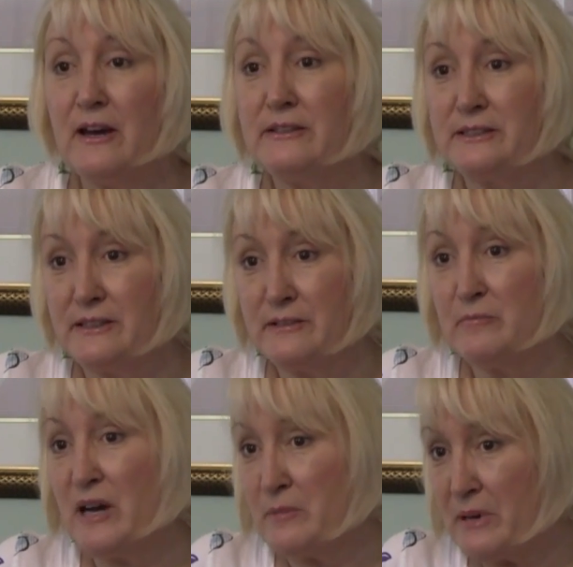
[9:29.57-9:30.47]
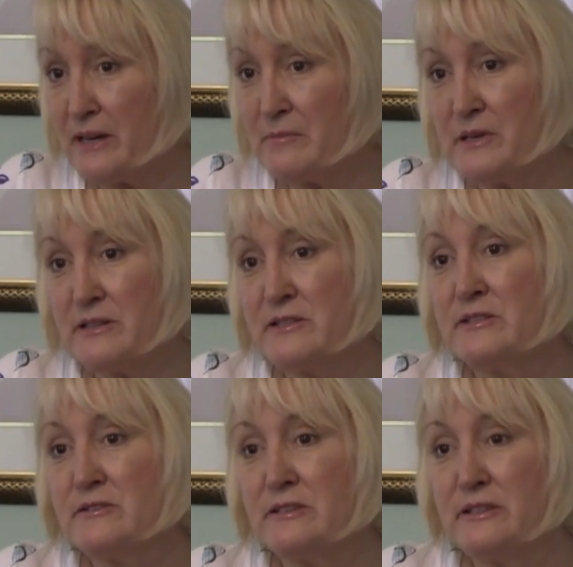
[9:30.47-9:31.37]
I did mind-body
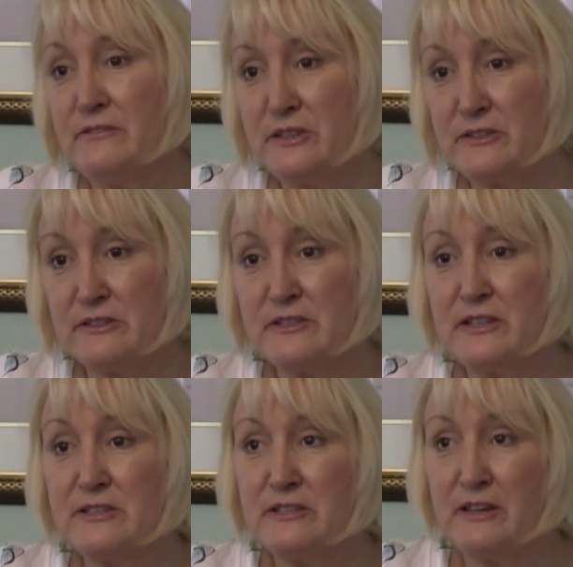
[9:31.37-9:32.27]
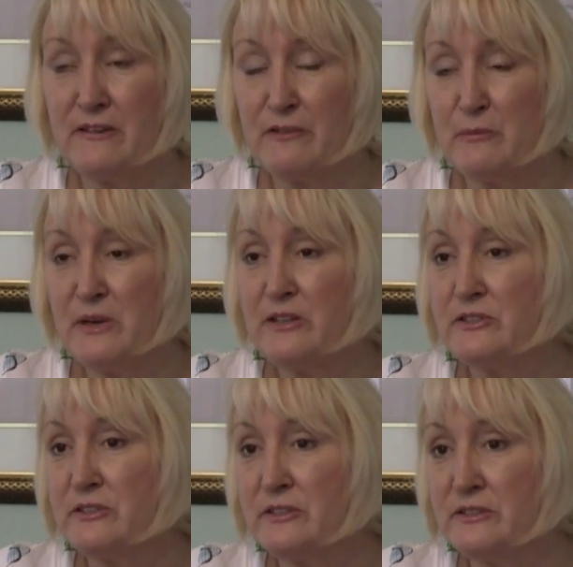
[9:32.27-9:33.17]
medicine, so I did visualization,
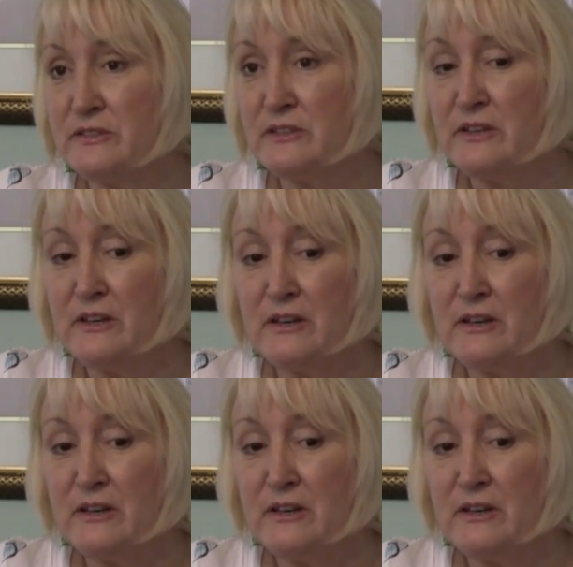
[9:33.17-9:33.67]
affirmations,